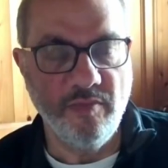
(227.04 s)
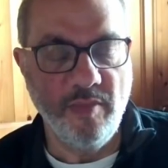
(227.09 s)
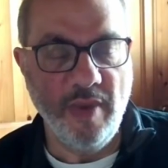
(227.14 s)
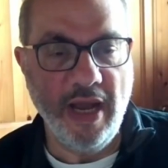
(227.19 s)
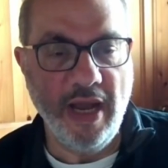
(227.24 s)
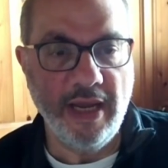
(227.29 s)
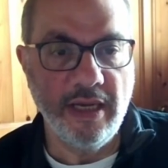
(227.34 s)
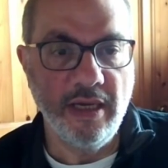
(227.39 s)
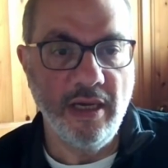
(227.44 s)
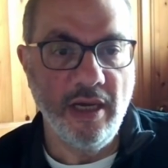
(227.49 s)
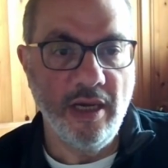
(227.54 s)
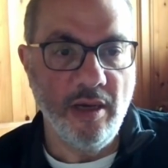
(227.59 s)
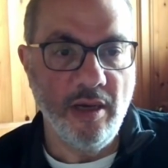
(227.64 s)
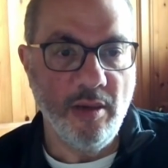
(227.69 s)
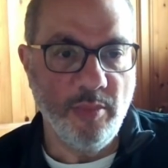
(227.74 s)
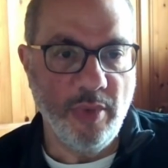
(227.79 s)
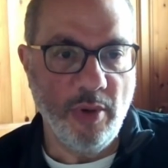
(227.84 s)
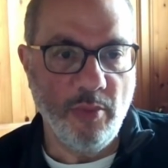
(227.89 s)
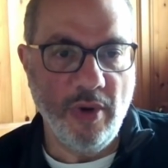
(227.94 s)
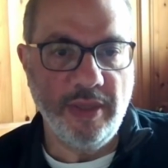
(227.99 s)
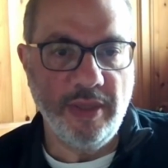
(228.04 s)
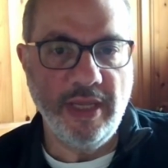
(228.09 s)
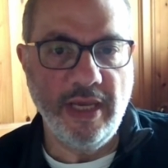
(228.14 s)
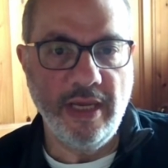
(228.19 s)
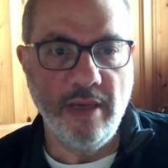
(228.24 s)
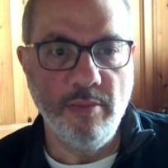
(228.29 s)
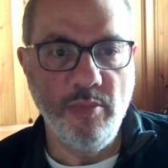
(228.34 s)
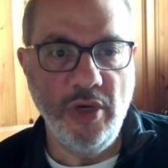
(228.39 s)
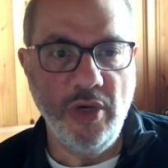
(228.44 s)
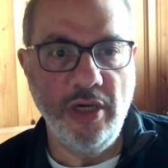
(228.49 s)
of May. But when
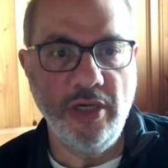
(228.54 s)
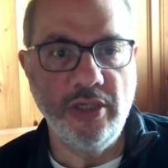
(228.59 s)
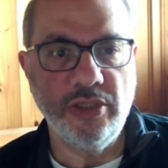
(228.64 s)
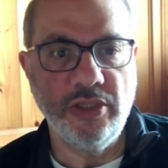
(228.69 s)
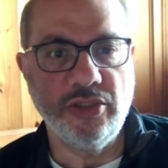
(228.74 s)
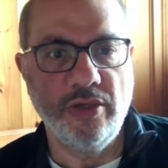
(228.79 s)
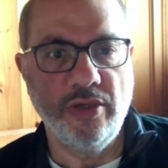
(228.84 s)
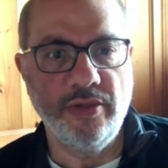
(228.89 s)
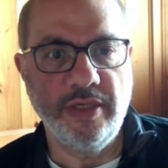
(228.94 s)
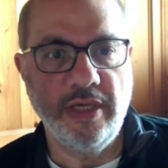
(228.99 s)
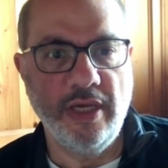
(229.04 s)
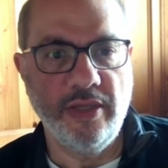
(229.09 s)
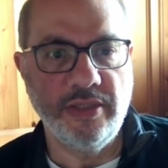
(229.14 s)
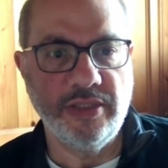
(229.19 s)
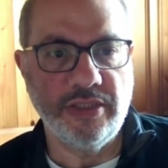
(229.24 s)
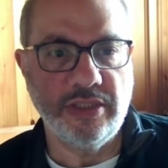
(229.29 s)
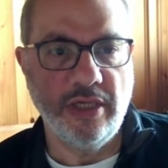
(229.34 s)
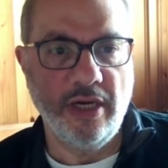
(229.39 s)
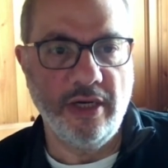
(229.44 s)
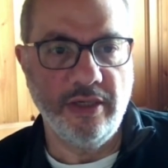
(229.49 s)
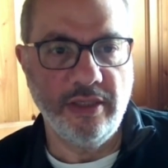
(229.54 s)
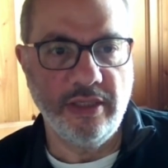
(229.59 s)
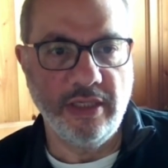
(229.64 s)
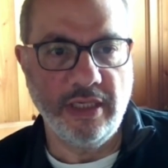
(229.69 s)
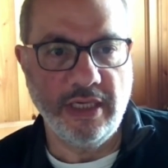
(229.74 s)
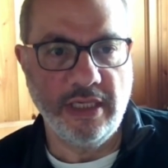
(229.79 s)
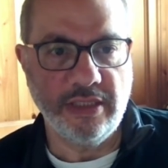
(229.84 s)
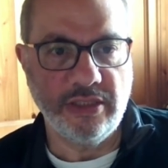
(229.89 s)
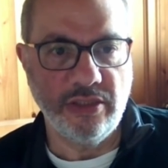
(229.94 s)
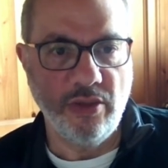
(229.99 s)
they emerged on the other side of the
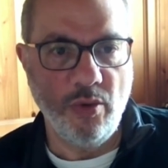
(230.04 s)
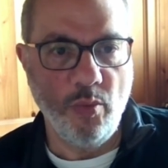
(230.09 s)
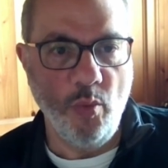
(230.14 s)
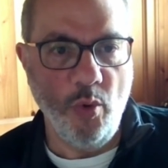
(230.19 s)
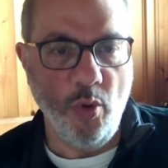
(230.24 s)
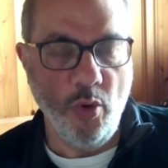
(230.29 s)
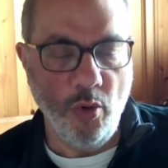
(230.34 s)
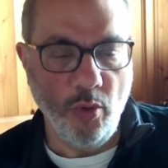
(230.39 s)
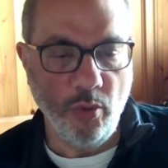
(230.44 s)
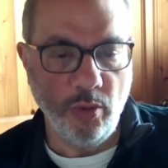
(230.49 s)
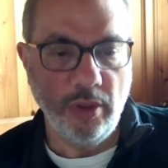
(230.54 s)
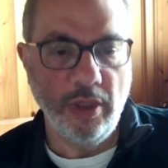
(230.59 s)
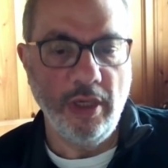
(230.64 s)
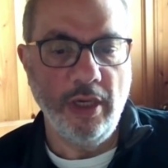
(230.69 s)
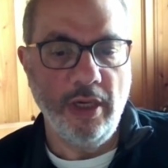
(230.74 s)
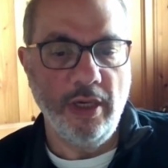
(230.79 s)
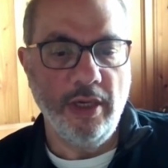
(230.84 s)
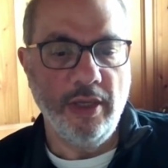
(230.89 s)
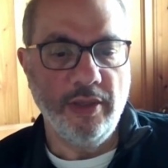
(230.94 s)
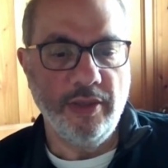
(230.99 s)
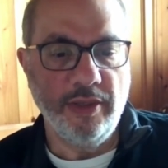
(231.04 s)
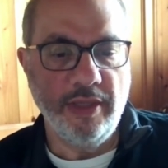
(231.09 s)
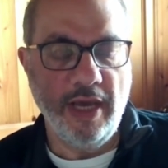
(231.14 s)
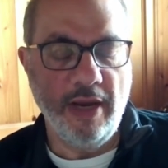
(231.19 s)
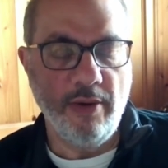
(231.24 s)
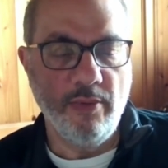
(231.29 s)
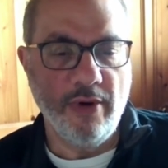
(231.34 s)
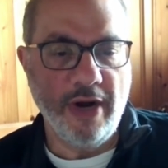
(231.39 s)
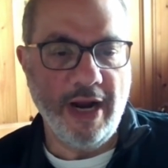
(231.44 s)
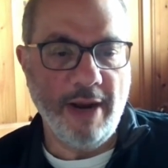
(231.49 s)
ghetto wall,
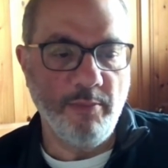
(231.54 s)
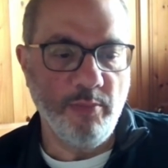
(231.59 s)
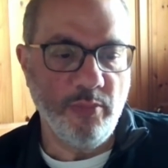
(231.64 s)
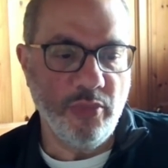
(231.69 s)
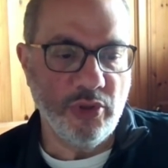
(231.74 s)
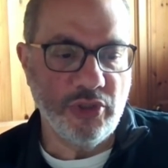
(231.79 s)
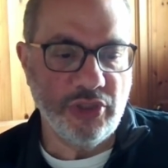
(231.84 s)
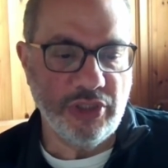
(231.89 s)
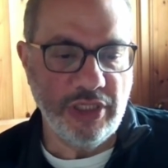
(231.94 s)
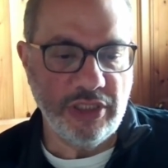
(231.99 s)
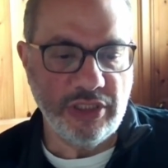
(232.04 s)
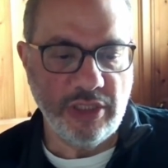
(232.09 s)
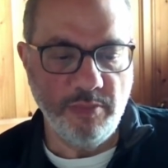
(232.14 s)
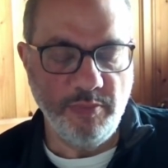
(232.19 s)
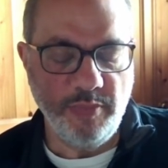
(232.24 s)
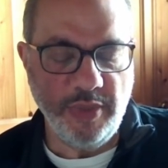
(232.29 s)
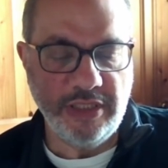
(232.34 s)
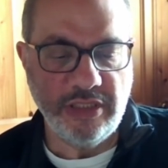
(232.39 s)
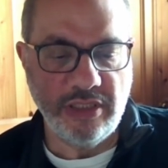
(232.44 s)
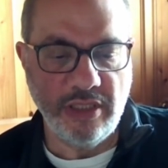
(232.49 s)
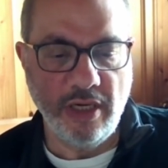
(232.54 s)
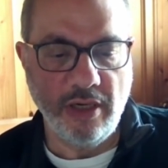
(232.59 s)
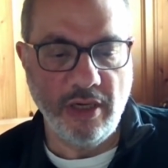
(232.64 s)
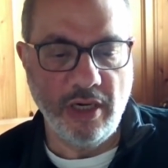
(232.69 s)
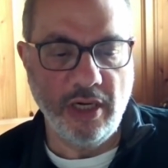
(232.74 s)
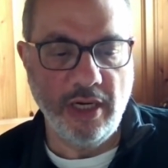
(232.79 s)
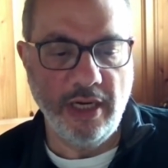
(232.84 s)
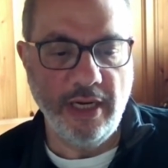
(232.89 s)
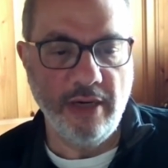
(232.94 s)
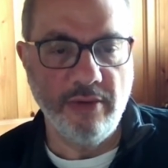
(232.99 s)
they were ambushed. It's a bit
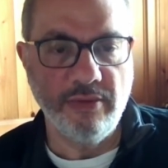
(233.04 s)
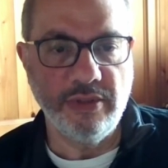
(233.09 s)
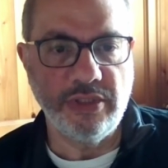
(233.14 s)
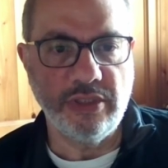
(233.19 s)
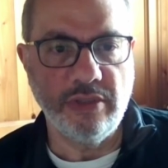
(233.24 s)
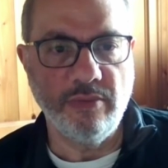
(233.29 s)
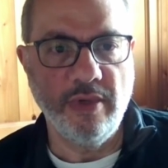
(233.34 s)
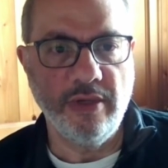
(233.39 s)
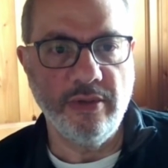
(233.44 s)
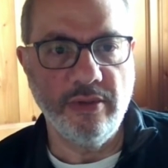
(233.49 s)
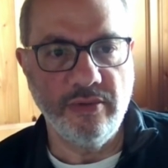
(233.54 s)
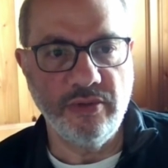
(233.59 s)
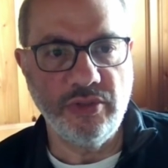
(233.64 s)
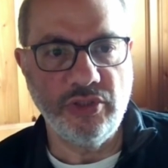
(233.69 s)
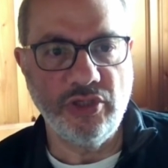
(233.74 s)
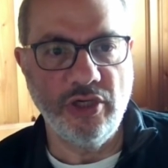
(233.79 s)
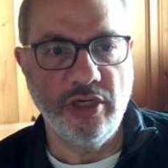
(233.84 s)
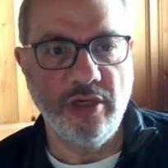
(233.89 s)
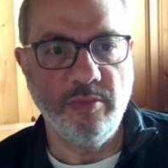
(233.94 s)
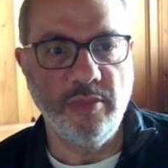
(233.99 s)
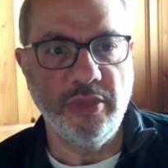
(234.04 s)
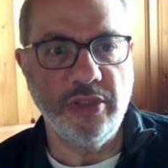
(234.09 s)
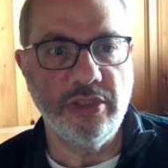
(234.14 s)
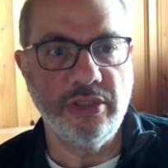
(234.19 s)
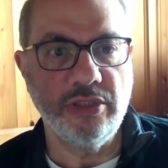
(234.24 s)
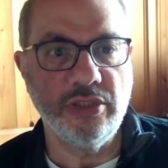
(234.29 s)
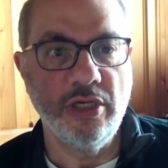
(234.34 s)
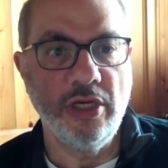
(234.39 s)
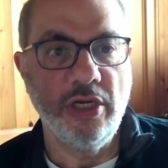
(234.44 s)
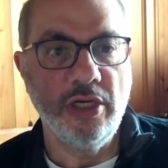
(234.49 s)
unclear as to whether it was
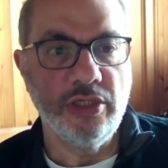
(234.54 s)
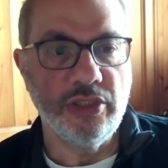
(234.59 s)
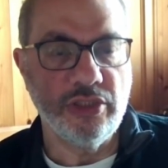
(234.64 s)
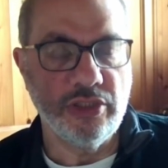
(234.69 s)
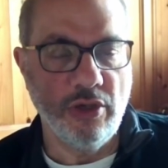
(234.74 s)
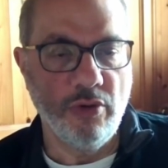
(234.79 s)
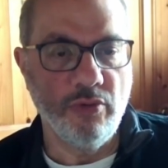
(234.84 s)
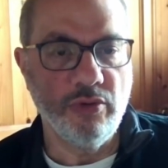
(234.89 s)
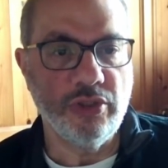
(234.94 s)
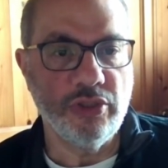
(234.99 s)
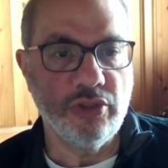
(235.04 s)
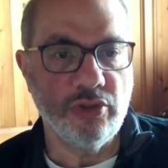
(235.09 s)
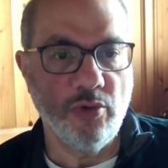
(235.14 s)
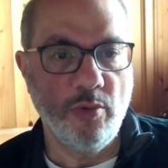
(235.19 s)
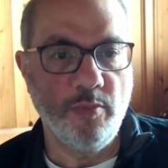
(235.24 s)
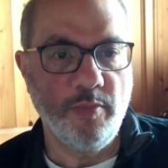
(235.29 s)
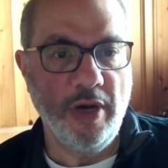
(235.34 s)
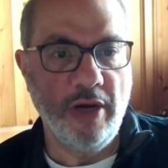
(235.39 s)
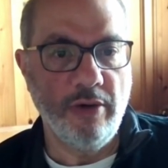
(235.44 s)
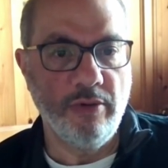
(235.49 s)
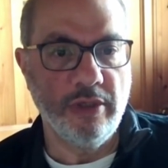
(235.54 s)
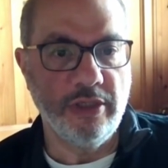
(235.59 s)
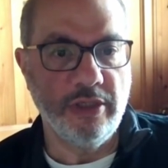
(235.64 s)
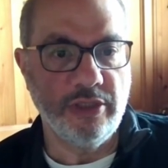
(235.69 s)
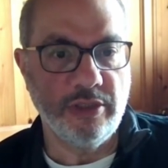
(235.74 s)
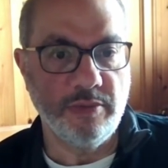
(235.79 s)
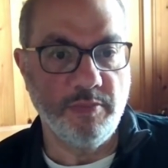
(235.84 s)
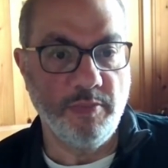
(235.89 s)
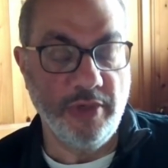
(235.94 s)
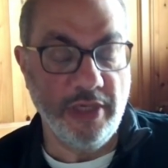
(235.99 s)
German soldiers or
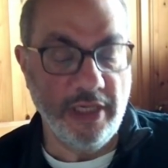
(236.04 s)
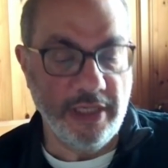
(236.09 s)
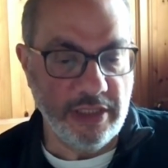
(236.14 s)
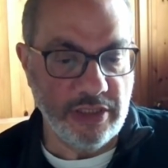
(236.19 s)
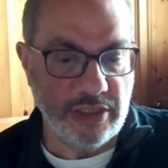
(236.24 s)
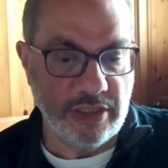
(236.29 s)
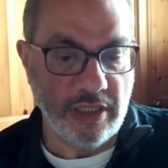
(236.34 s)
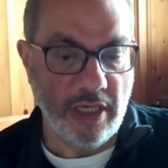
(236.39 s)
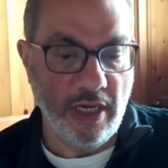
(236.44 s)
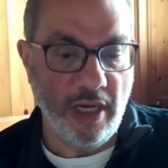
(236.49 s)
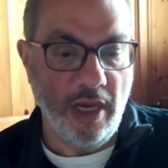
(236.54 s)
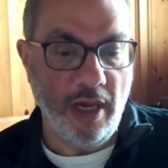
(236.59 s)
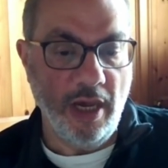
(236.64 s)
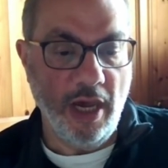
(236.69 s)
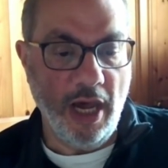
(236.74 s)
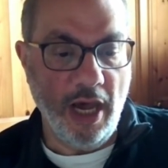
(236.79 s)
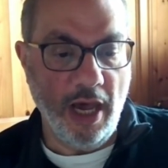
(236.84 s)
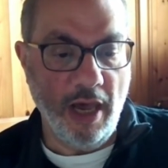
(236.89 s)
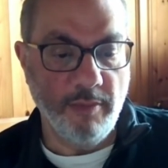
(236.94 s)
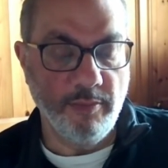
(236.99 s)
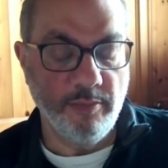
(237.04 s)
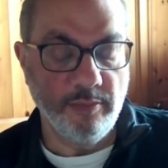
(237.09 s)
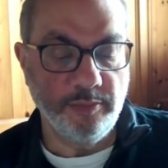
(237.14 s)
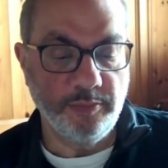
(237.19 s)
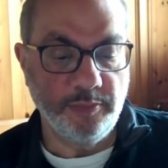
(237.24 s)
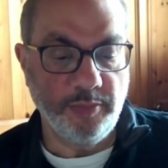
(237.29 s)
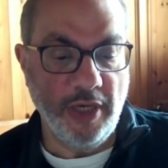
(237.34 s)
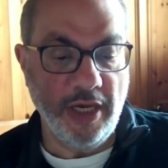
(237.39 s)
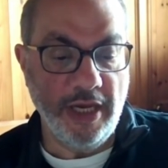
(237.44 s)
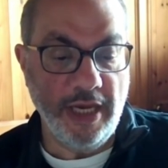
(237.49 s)
Polish police,
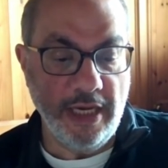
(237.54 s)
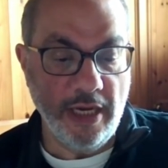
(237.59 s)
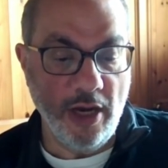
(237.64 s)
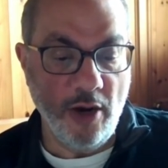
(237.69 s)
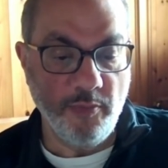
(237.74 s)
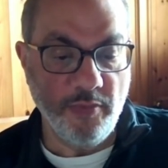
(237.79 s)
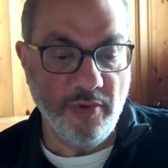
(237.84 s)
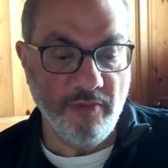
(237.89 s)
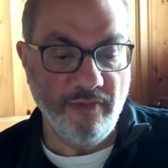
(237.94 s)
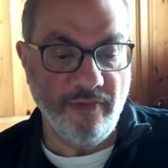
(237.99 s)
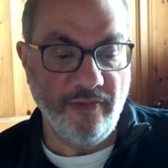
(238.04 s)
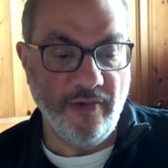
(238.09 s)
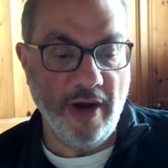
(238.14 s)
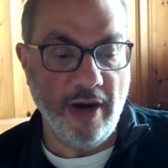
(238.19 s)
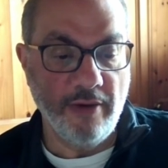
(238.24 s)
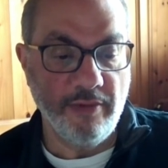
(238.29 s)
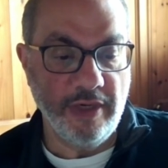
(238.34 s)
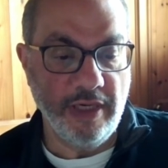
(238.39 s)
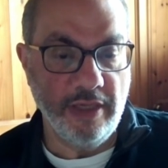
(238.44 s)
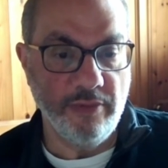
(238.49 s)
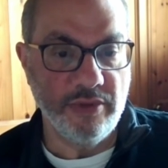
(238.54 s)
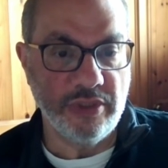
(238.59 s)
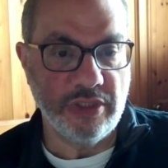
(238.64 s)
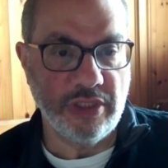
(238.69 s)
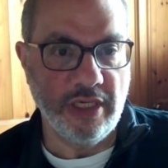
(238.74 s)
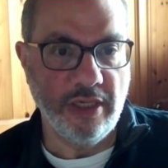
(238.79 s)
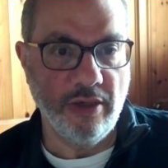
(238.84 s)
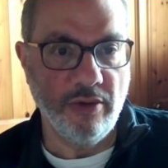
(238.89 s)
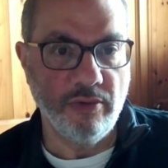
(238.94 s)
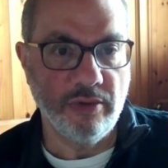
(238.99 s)
but he opened fire and he was
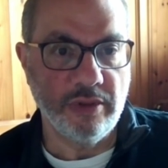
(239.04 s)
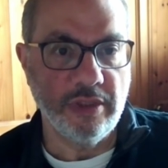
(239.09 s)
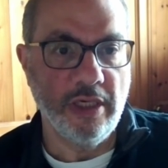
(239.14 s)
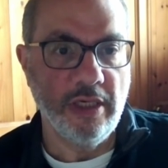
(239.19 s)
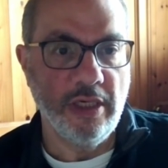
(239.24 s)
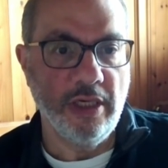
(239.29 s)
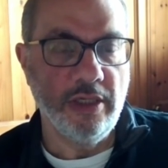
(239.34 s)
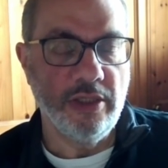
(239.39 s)
killed.